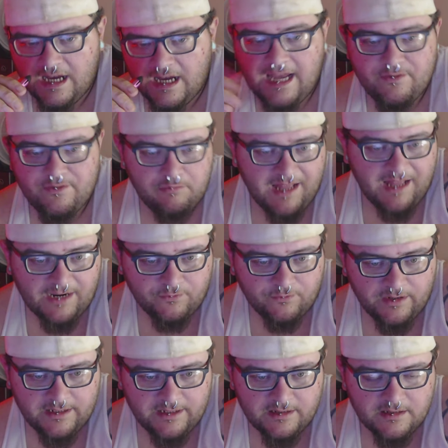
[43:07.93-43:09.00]
Like every white
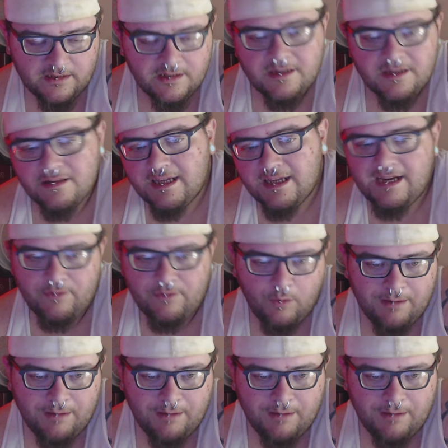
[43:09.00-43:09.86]
person, I have a black friend.